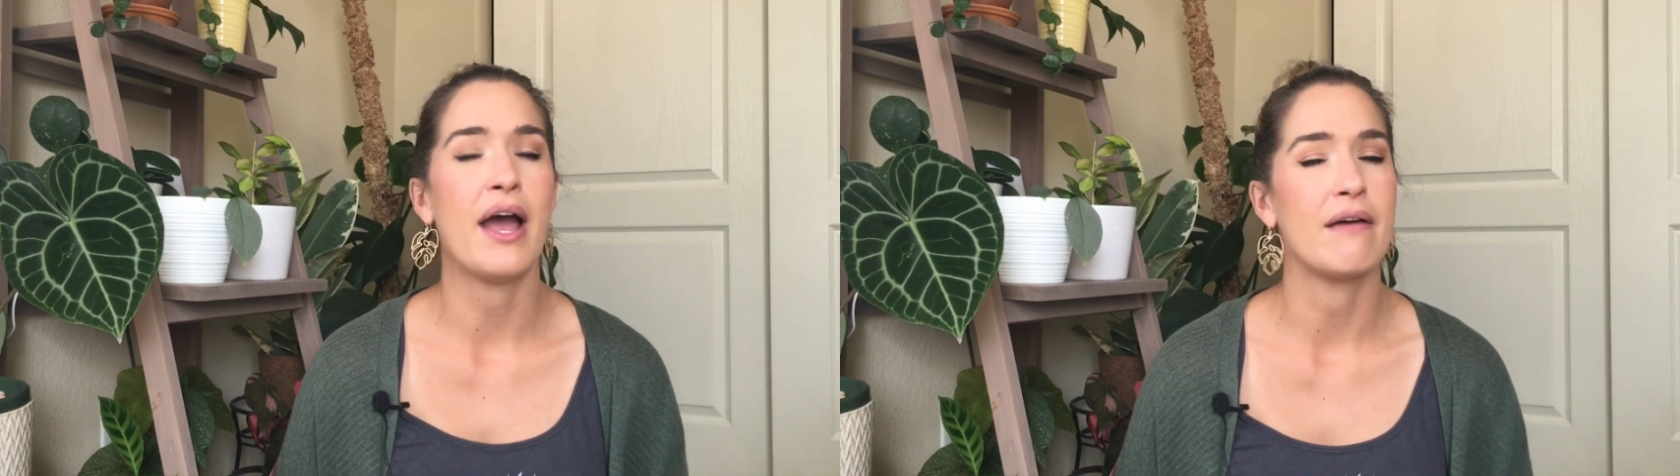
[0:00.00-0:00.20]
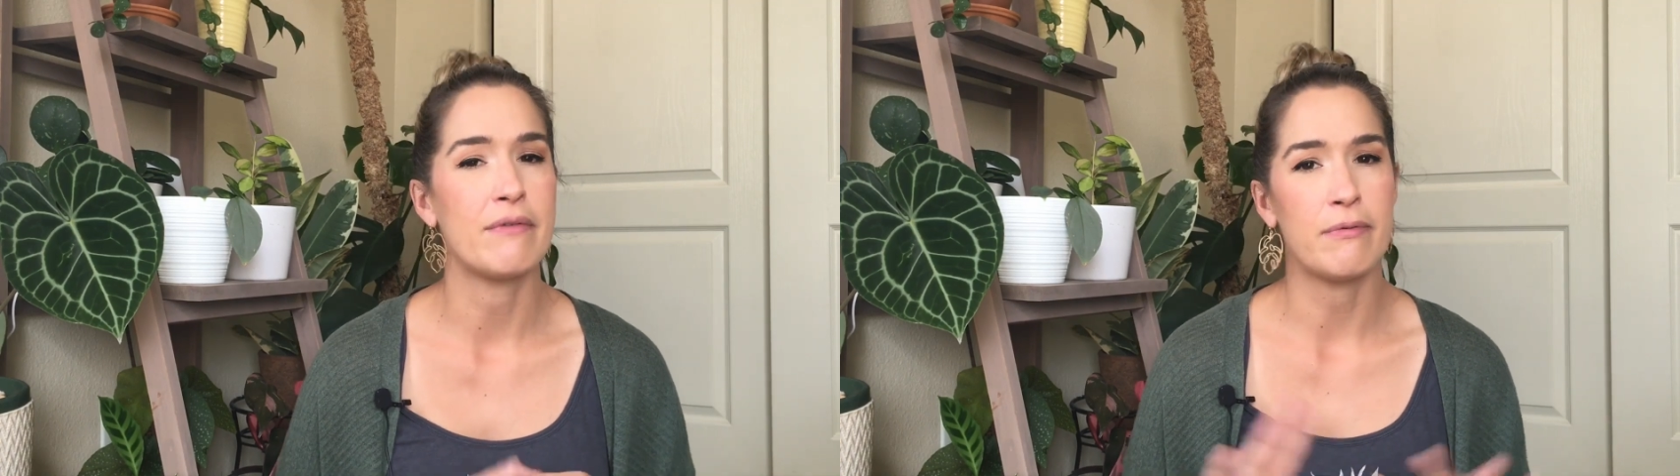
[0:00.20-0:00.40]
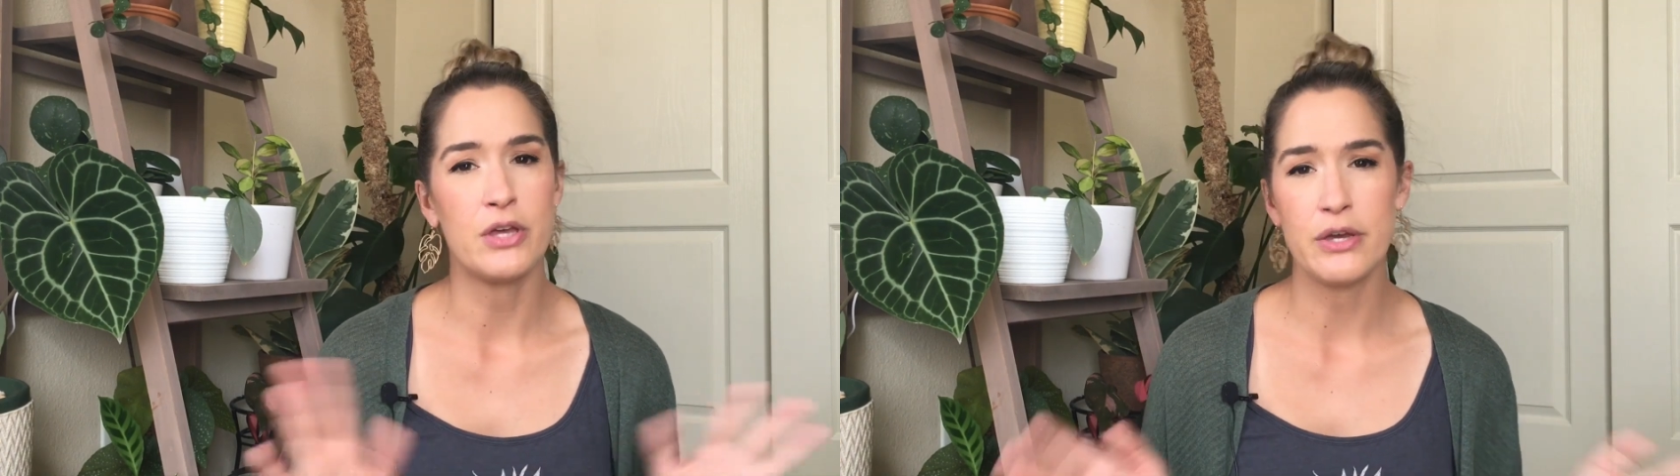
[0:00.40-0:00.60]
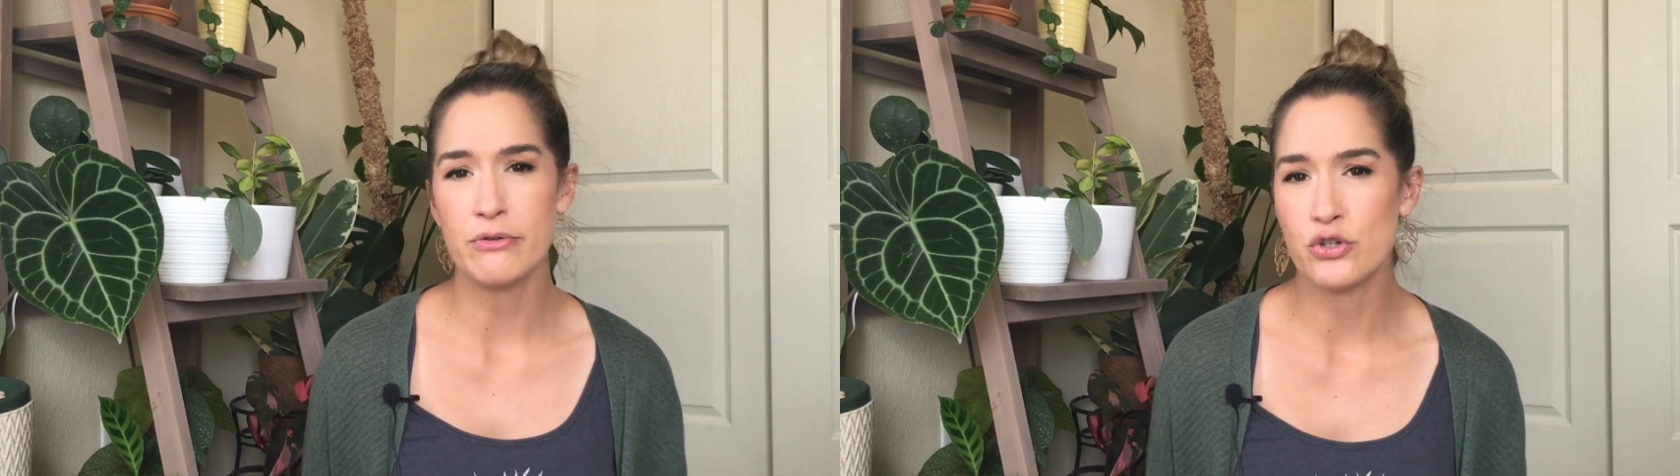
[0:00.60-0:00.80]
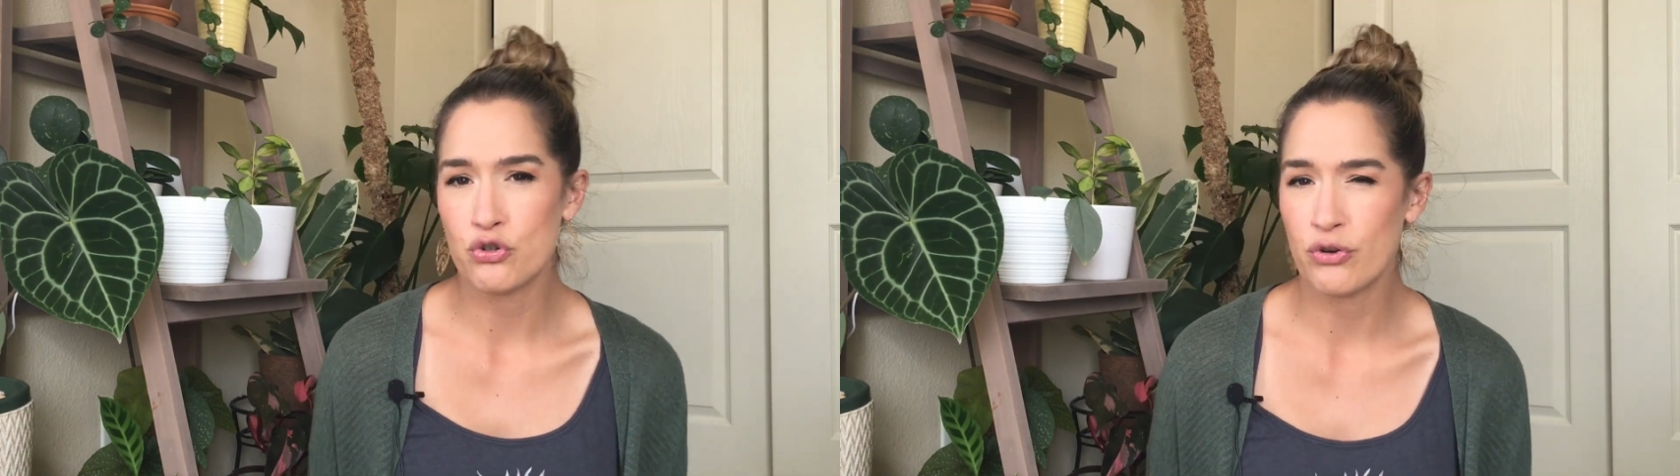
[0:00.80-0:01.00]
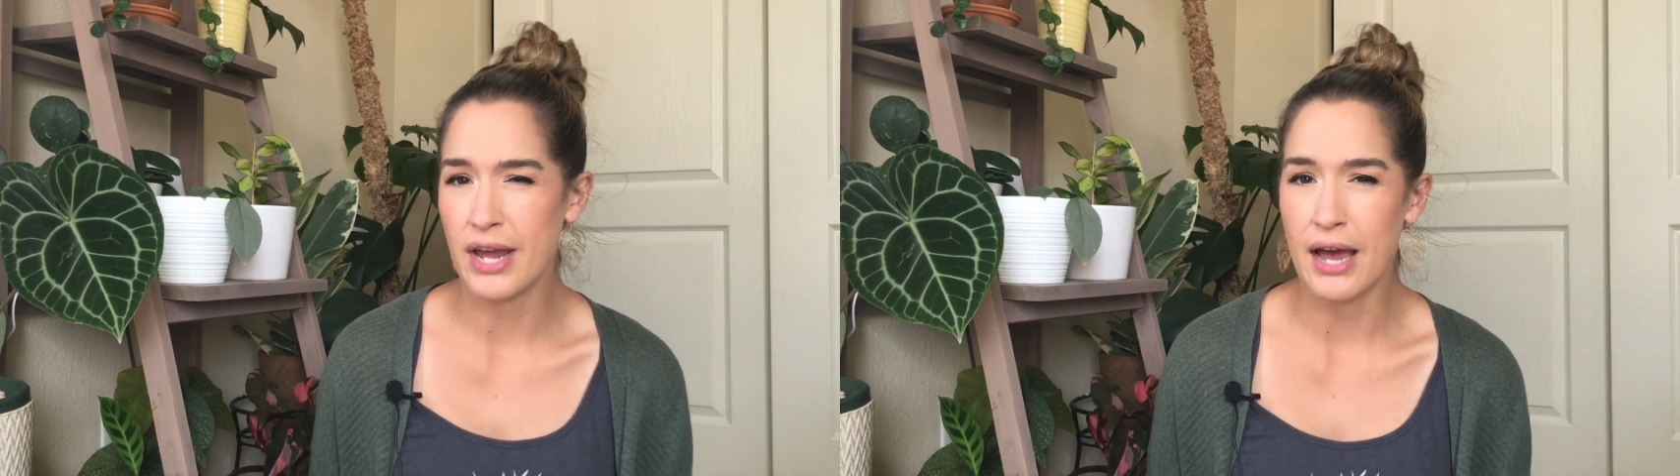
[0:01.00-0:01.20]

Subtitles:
I have a huge tree